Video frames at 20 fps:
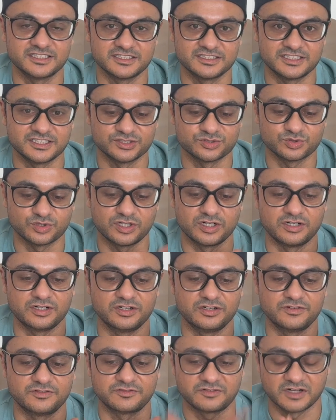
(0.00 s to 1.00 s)
These are
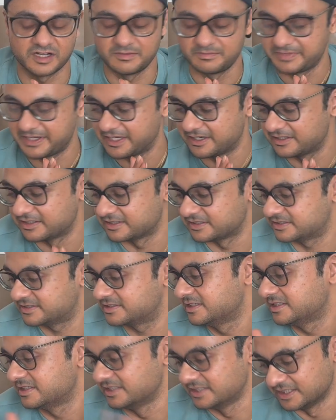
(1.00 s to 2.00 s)
all from
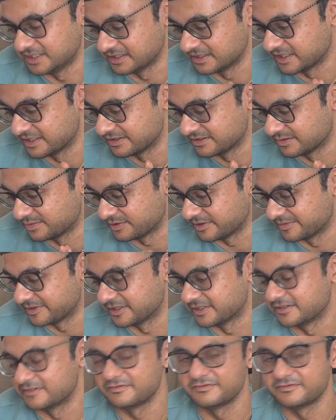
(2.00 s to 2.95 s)
Paris in a leather appointment.